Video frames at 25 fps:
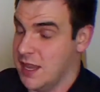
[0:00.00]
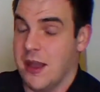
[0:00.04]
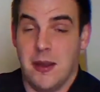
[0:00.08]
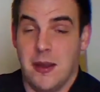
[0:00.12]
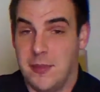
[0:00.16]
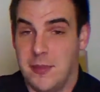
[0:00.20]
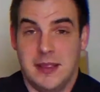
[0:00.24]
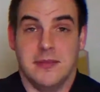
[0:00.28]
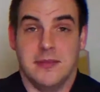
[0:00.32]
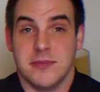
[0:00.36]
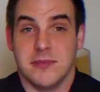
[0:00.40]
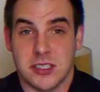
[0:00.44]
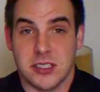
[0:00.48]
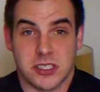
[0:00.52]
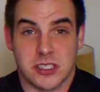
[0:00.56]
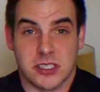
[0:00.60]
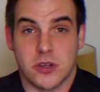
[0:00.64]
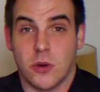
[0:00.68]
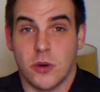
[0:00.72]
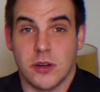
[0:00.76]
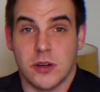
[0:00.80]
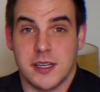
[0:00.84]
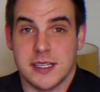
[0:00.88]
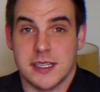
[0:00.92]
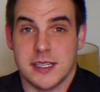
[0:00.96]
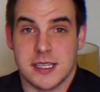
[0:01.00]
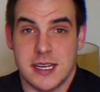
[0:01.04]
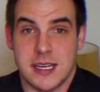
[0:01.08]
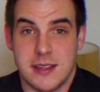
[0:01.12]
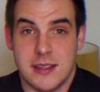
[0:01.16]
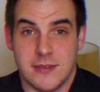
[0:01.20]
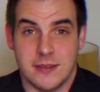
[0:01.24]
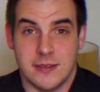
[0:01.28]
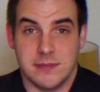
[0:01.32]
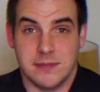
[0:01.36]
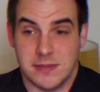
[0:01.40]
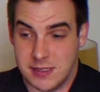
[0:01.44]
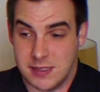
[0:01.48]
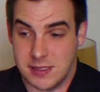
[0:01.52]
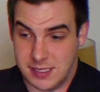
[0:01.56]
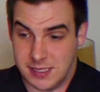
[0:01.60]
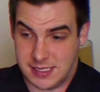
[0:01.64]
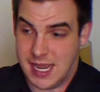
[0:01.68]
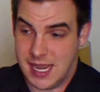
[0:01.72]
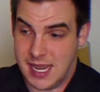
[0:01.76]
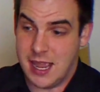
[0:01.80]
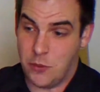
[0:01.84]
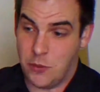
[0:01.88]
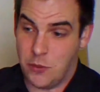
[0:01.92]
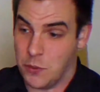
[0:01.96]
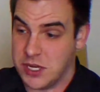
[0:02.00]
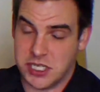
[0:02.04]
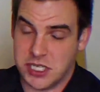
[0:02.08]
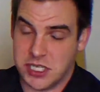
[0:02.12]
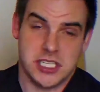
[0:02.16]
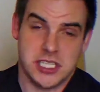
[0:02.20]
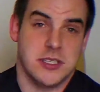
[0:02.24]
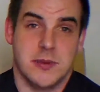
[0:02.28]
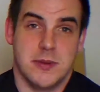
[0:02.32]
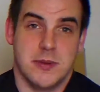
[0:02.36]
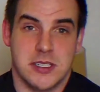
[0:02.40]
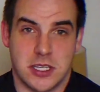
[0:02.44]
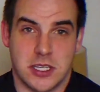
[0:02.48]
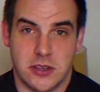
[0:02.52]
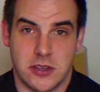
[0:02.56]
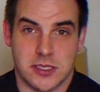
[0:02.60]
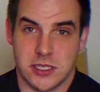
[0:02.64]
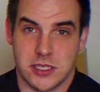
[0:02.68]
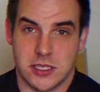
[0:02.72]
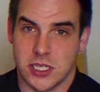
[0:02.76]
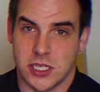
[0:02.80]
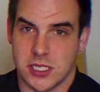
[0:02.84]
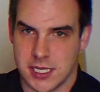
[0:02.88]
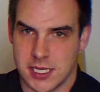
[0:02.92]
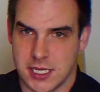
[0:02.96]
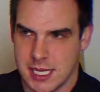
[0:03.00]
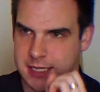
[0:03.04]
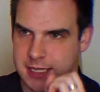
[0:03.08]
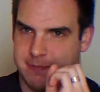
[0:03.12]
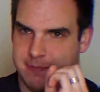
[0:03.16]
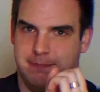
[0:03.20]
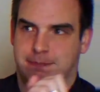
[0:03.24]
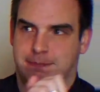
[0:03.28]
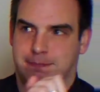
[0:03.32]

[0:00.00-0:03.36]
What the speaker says: The score doesn't even say which instruments to use, it just says